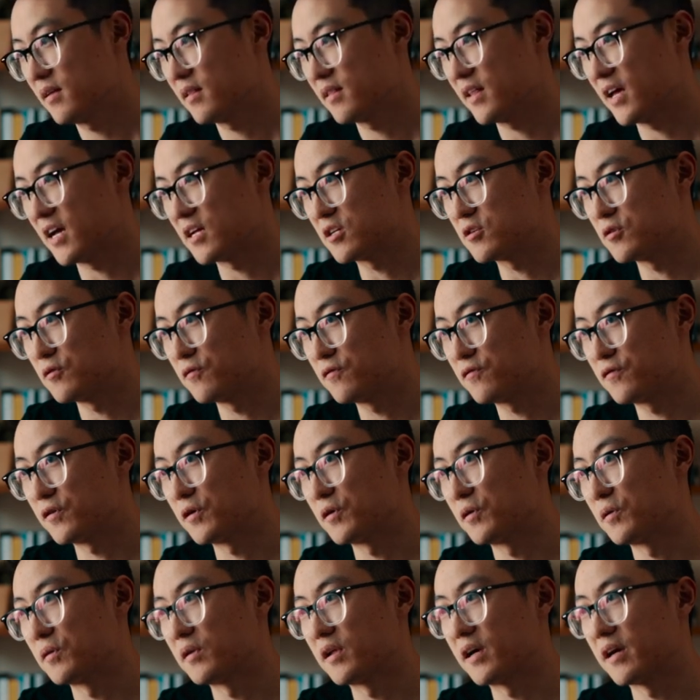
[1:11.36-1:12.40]
that you
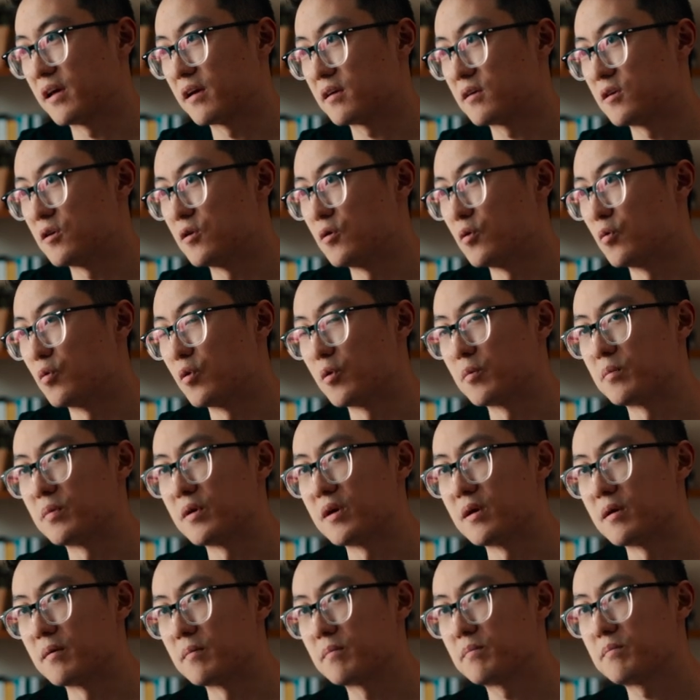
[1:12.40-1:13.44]
feel like you would
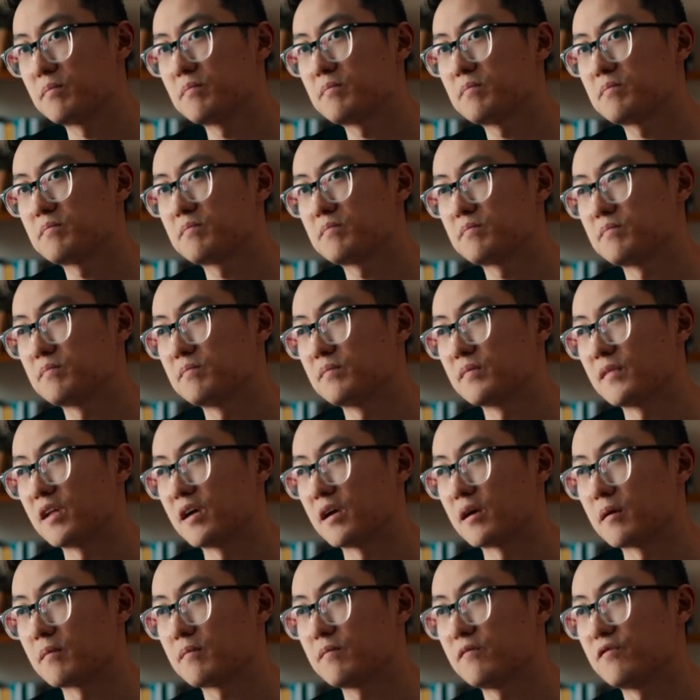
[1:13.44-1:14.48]
be
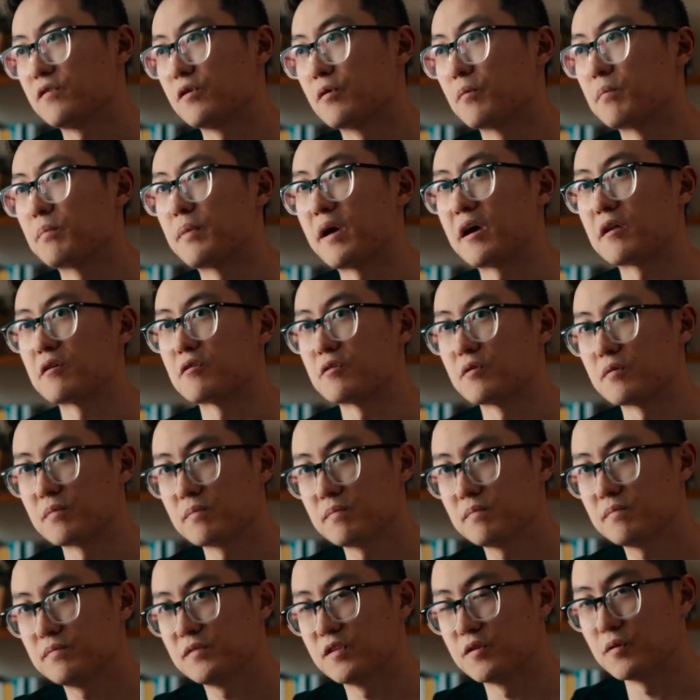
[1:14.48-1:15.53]
like feel better
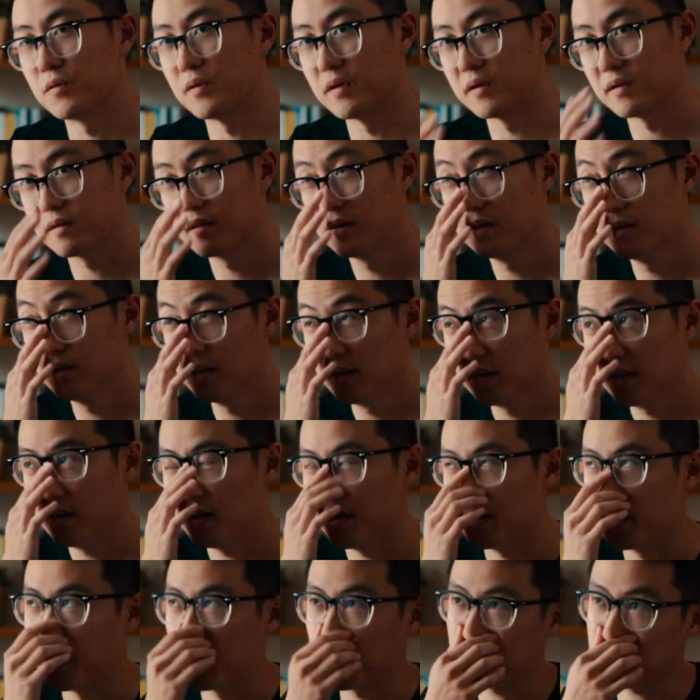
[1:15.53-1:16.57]
doing.
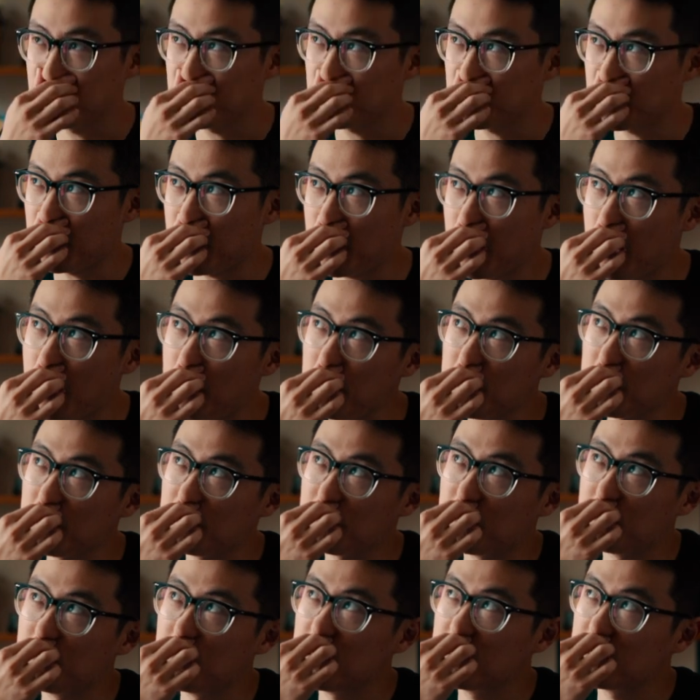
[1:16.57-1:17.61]
Uh, I think that happened
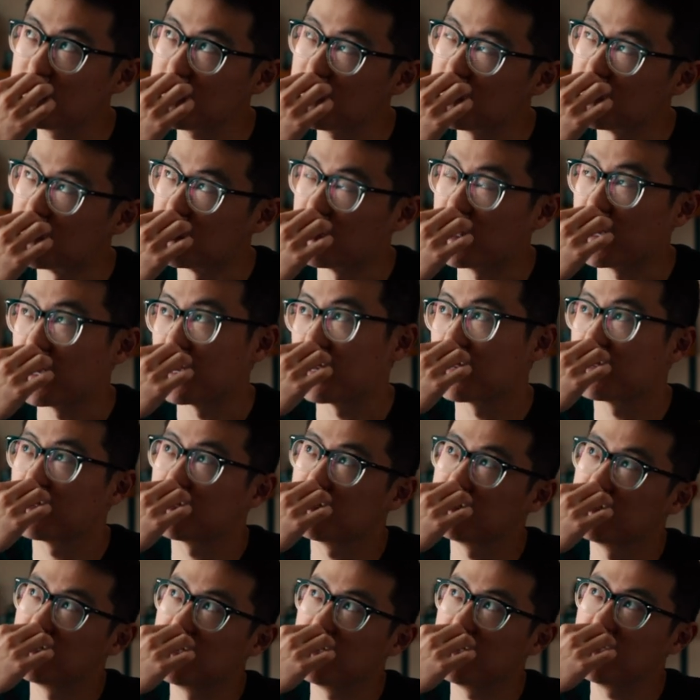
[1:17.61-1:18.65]
for me too. Like
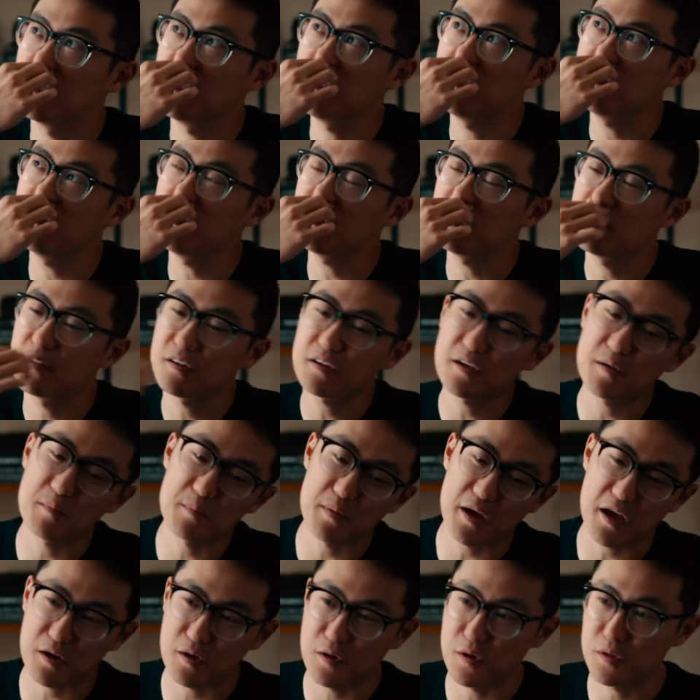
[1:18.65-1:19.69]
even looking
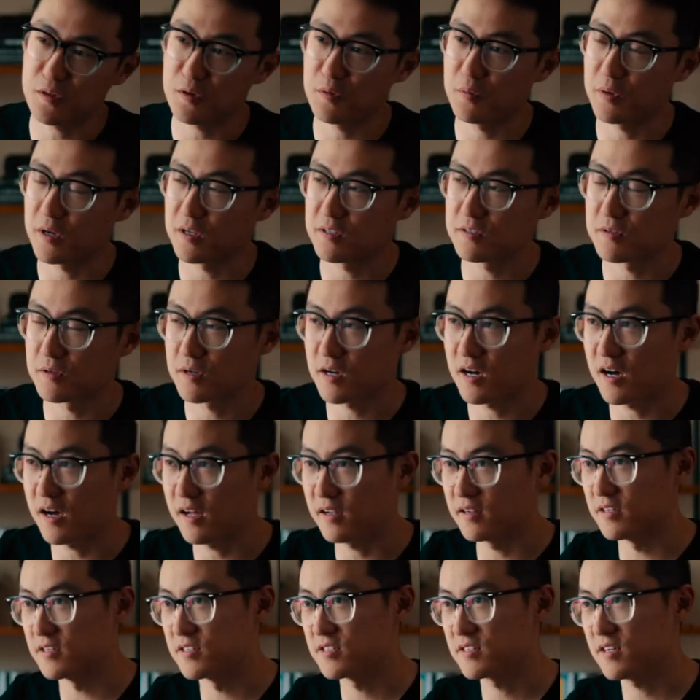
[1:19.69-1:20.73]
back all the way to
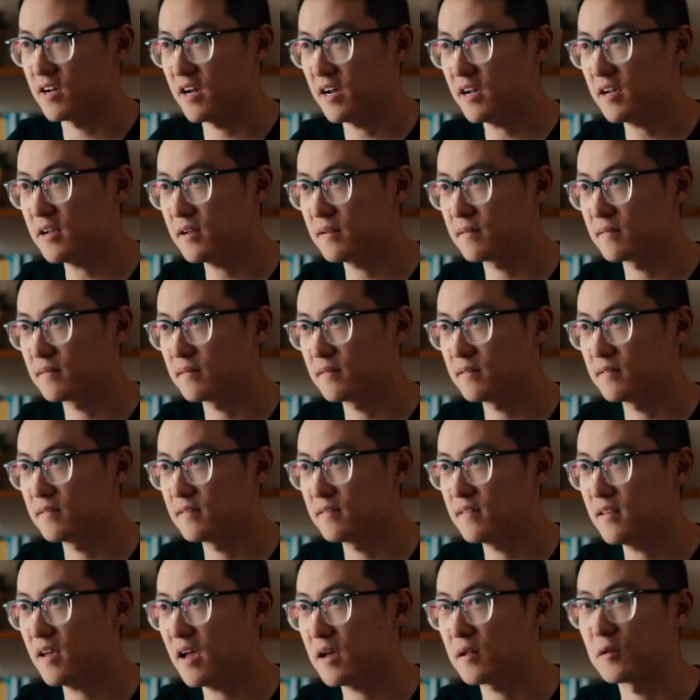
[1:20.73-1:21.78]
college, I
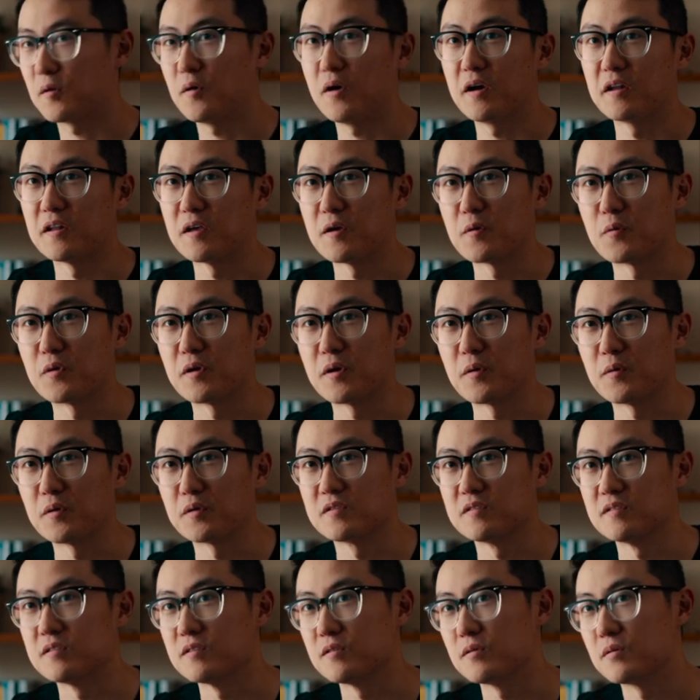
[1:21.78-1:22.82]
had no idea what I
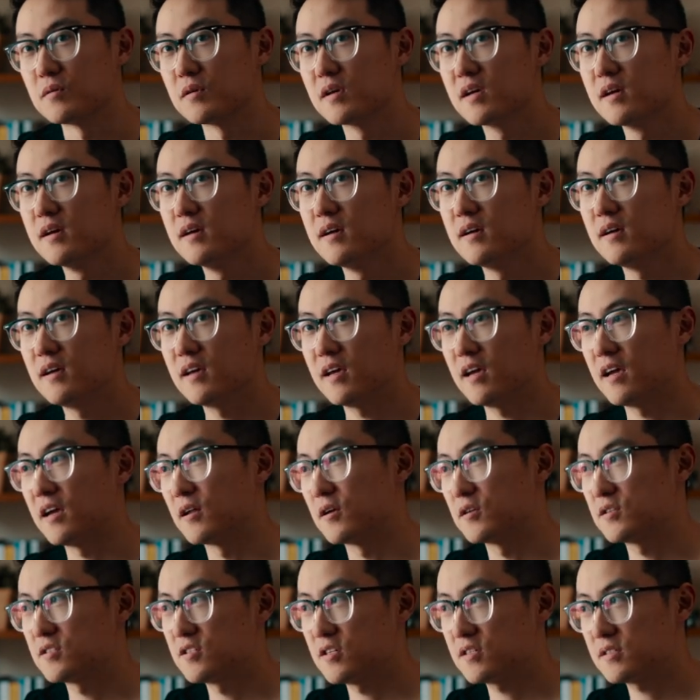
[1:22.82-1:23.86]
wanted to do, and
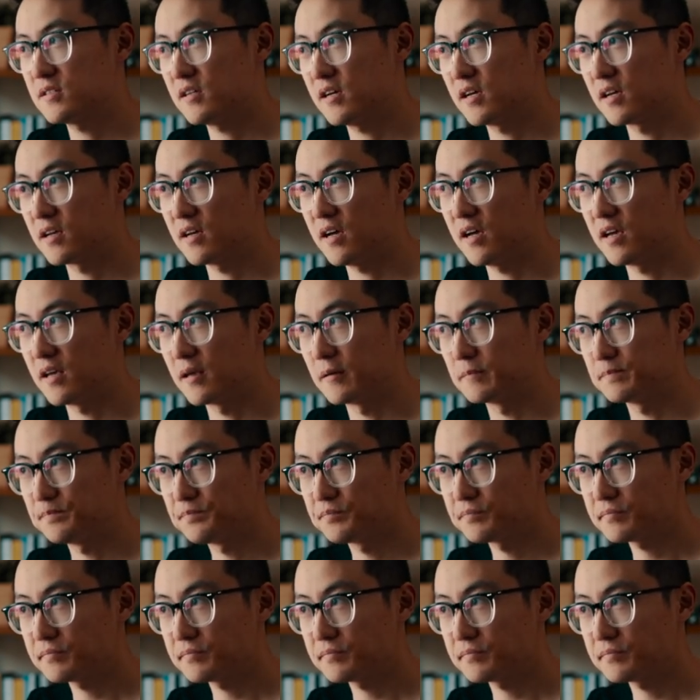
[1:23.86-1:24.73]
it's just like I